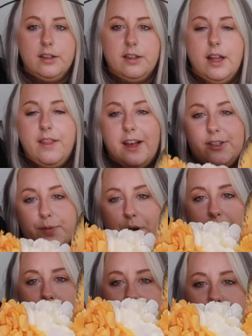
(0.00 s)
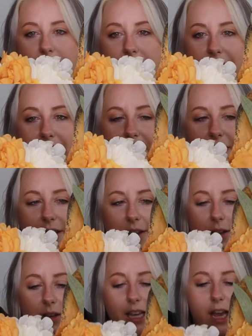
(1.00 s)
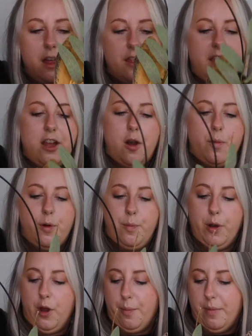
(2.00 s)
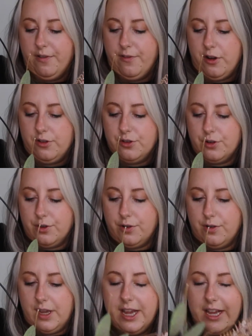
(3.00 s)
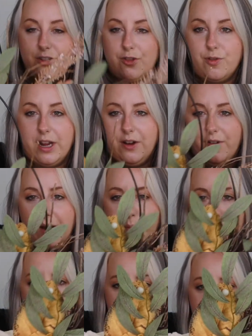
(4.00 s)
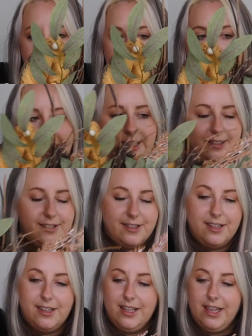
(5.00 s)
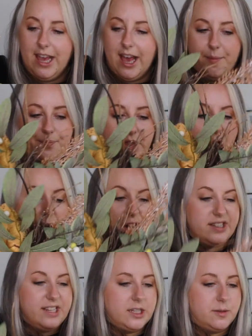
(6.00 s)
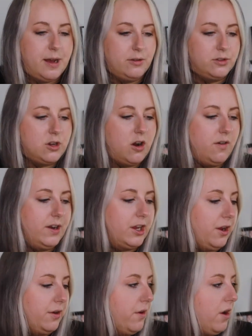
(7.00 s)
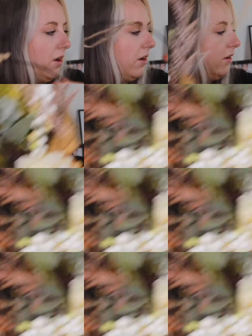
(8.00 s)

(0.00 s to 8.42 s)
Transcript: And that's what it looks like. Yeah, I think I will put it on my front door. It is really, really pretty, and yeah, only £6, can't really go wrong.